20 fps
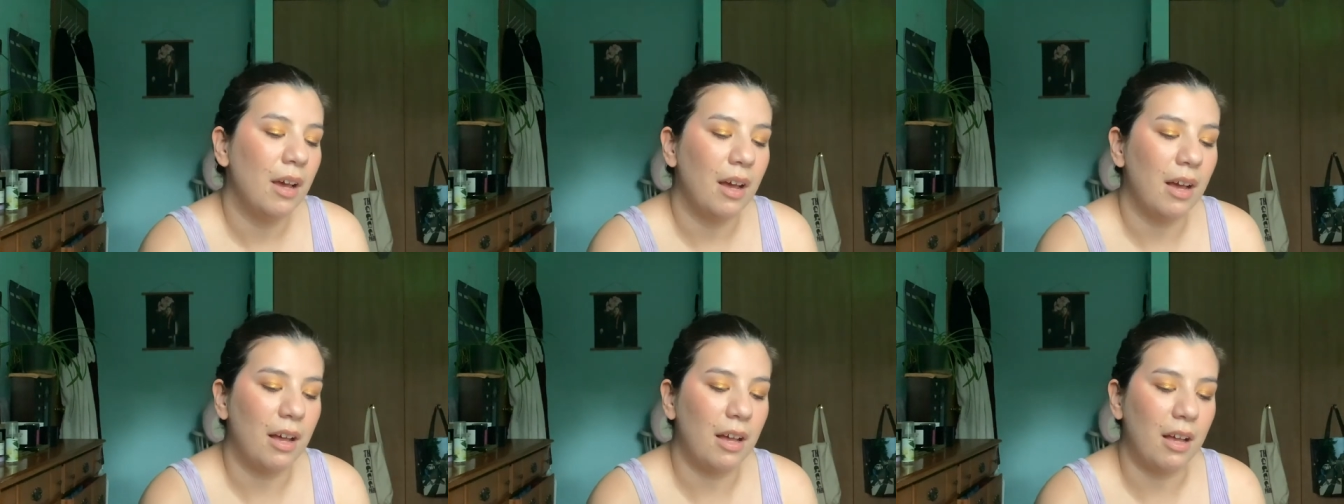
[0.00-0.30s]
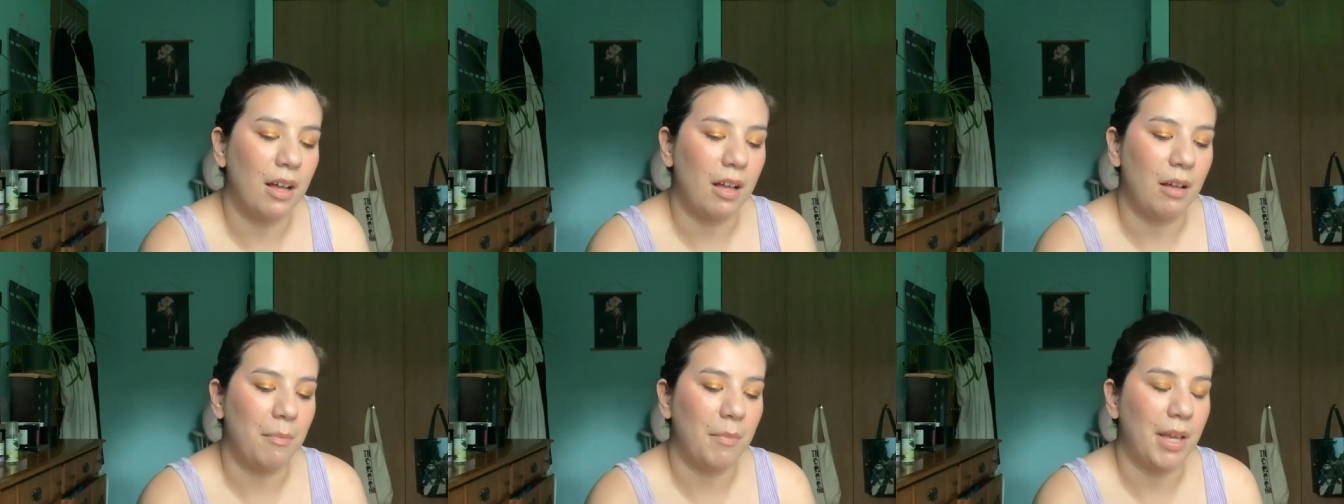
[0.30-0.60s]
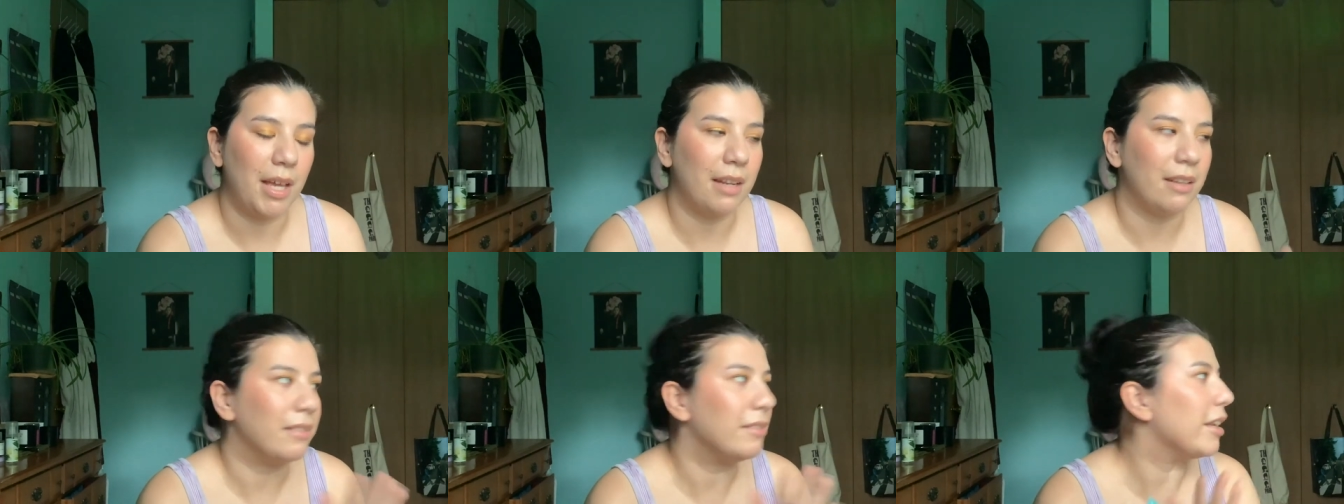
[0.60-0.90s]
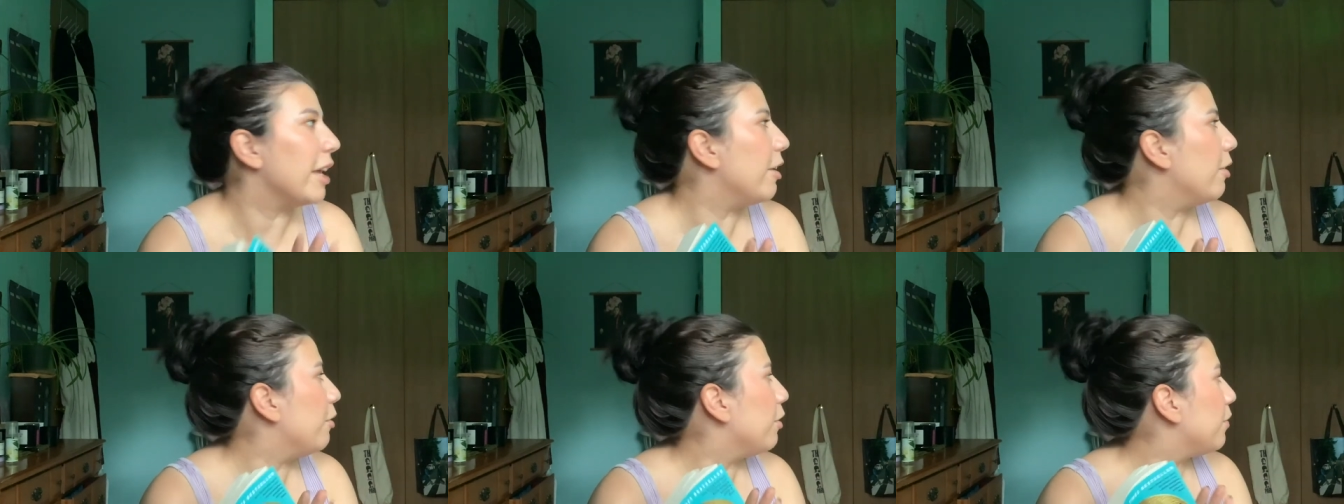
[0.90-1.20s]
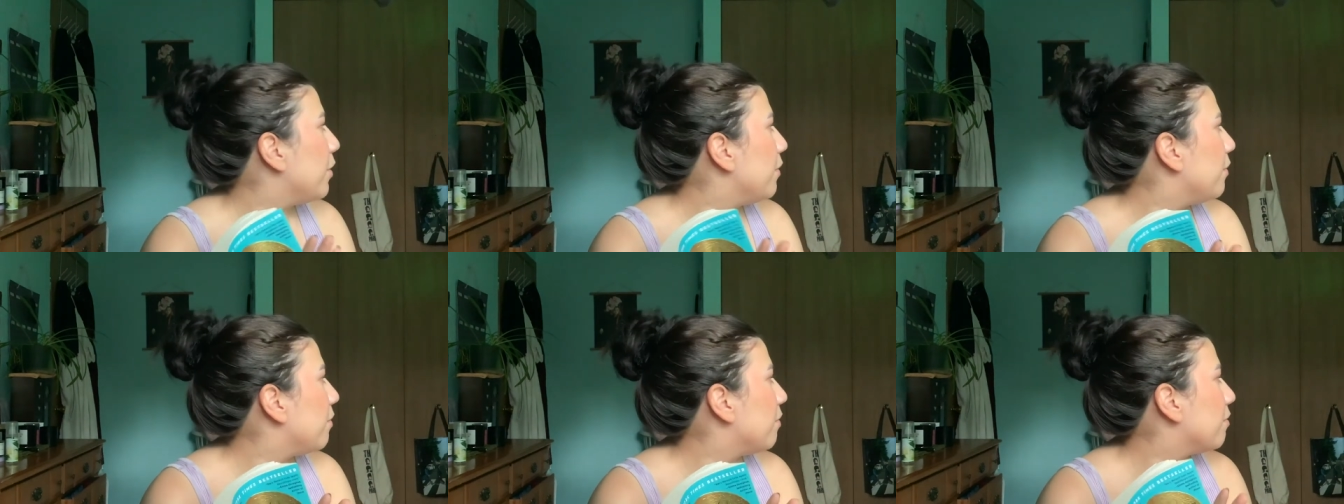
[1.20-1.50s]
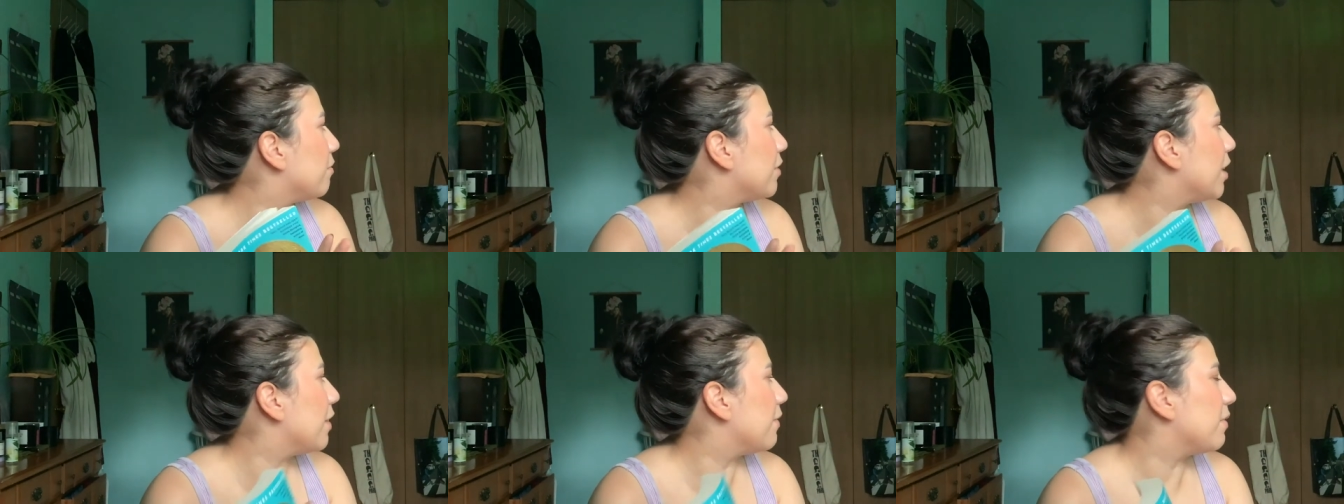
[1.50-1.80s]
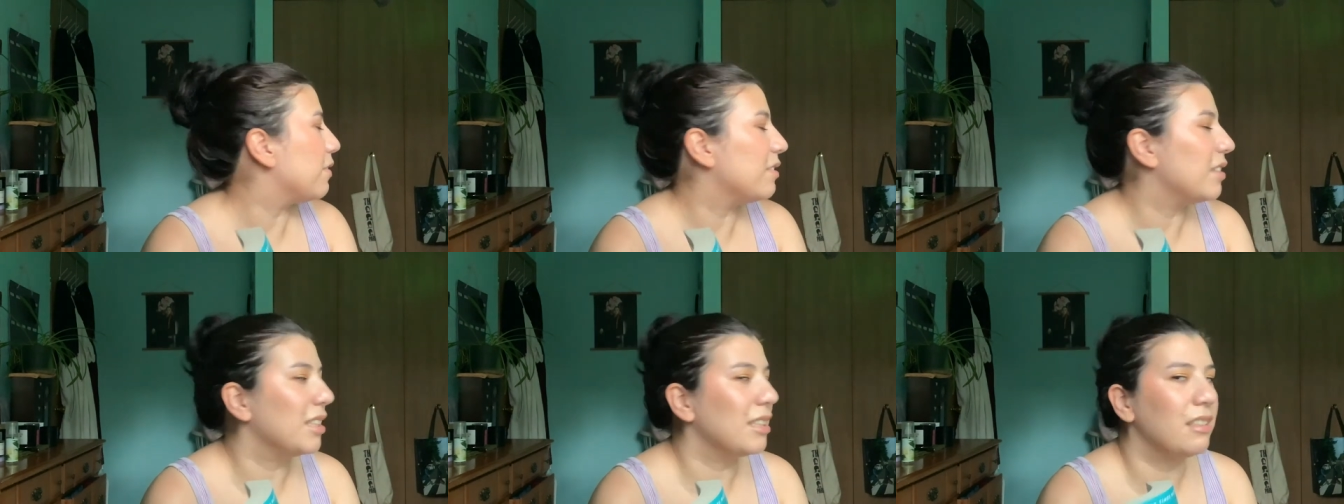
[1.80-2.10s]
Um, and I don't know if you, I've
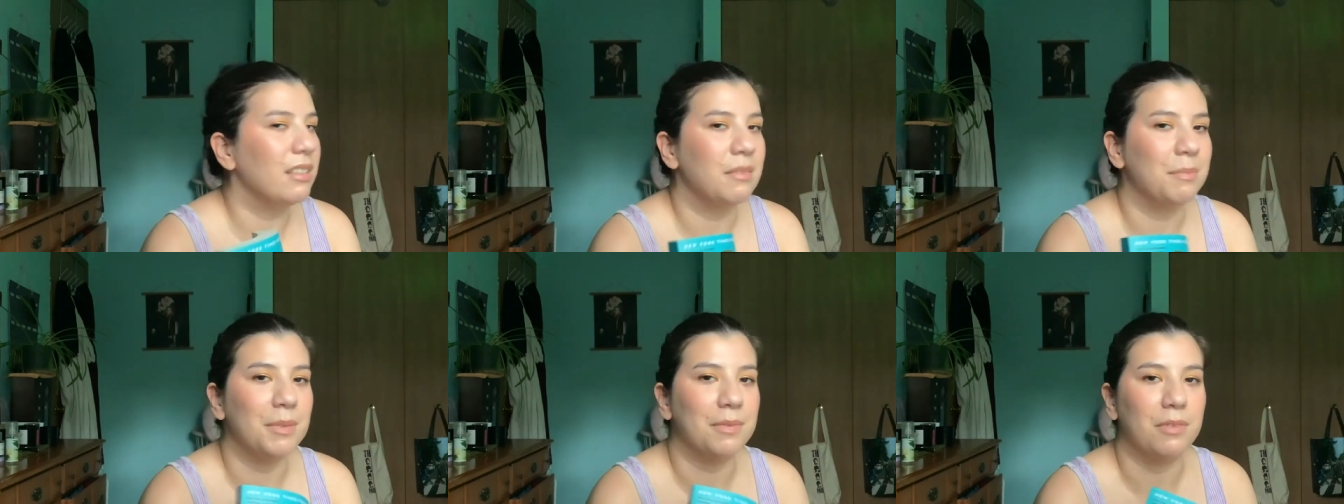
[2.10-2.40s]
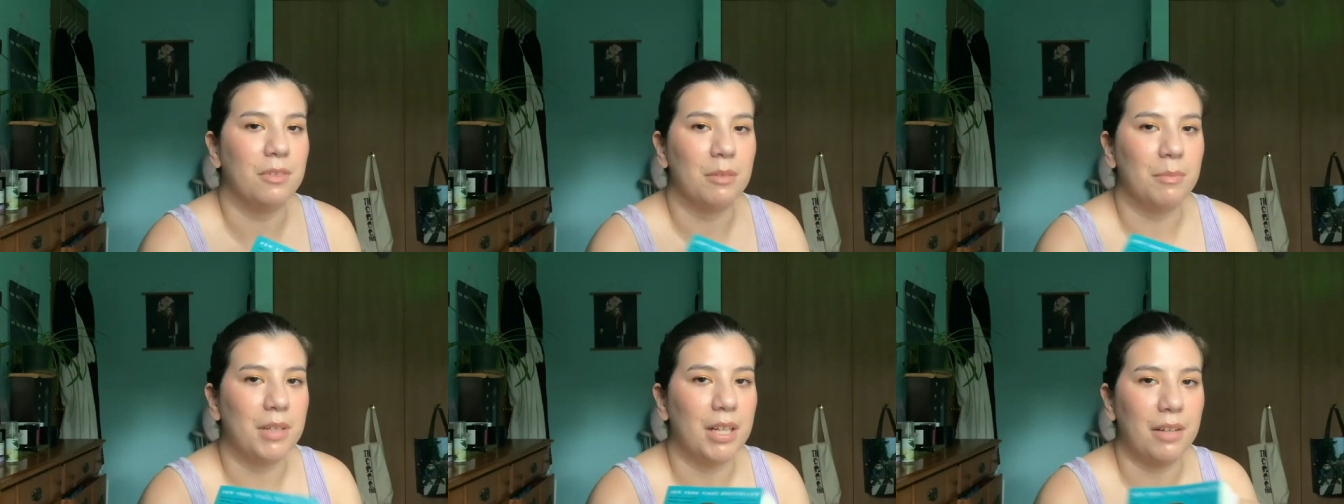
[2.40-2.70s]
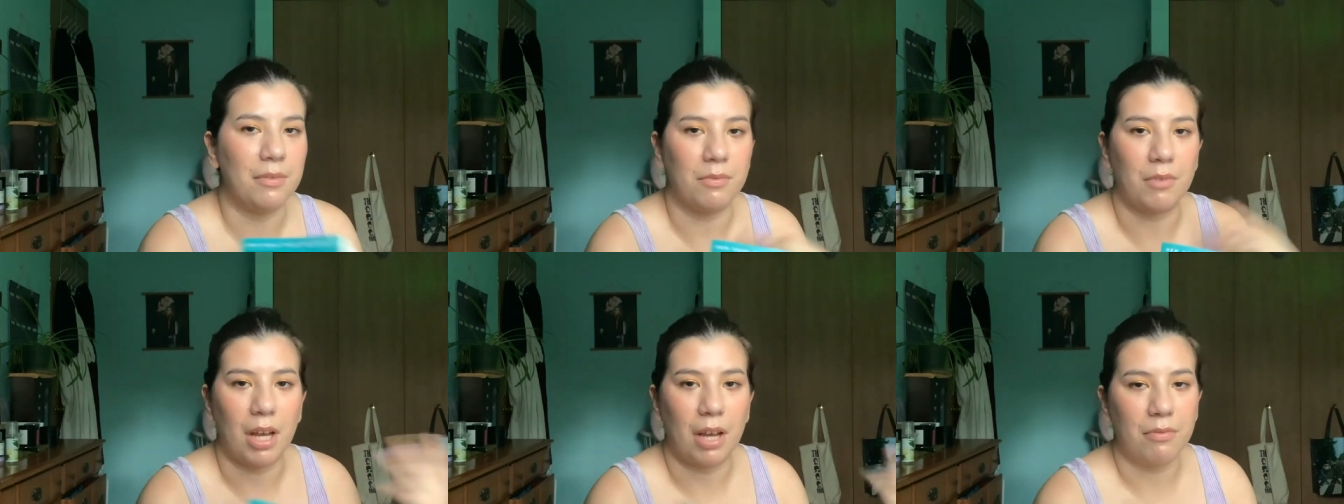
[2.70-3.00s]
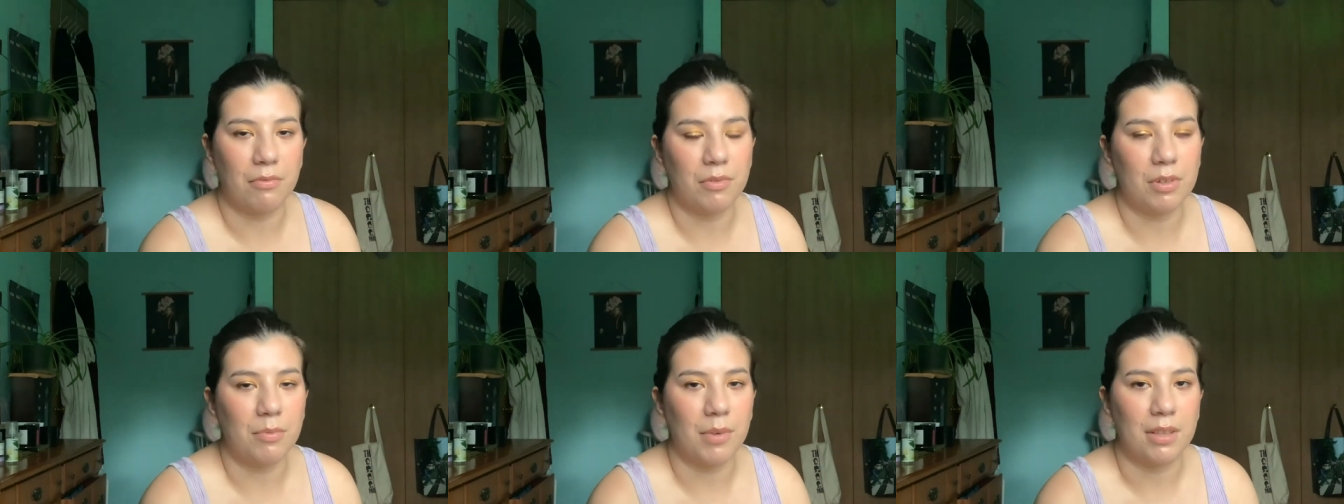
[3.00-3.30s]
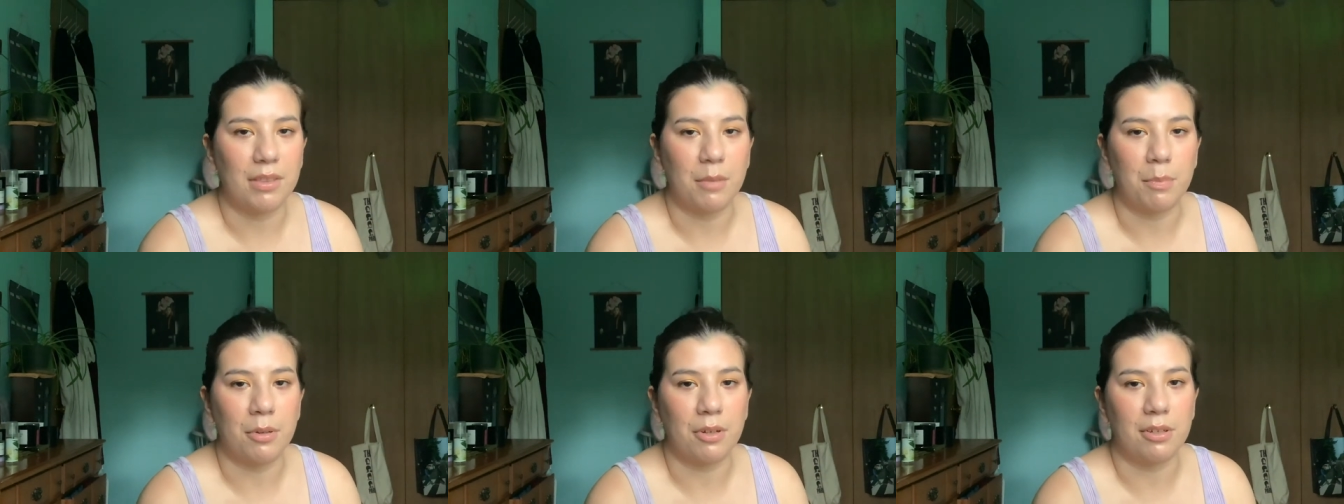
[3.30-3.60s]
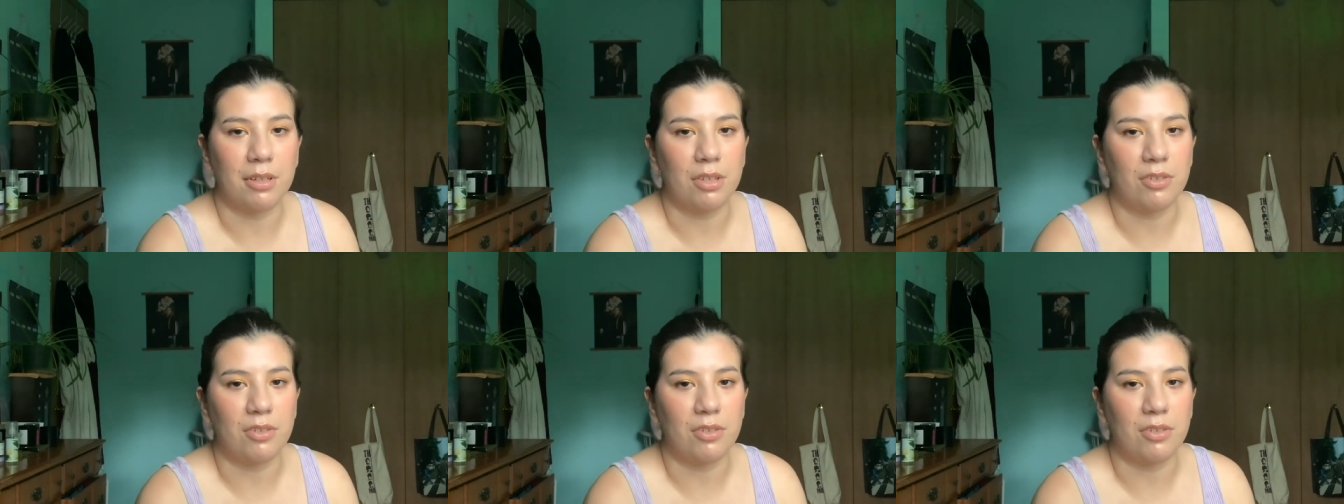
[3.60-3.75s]
said this before, but I've, I've reread the Percy